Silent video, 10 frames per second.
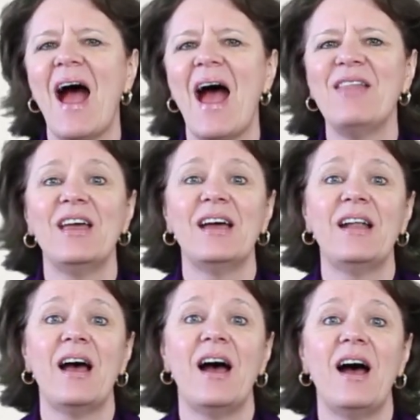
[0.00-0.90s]
And
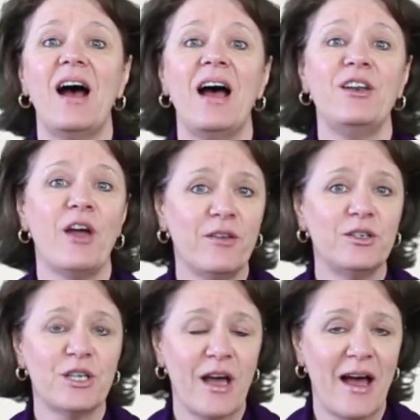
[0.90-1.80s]
then another
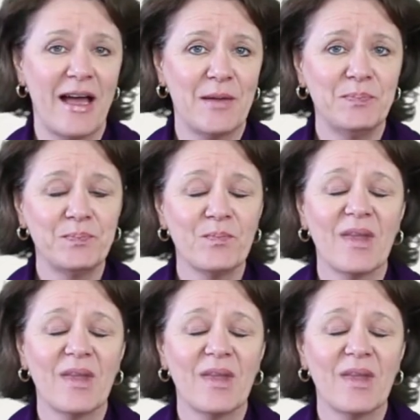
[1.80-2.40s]
time,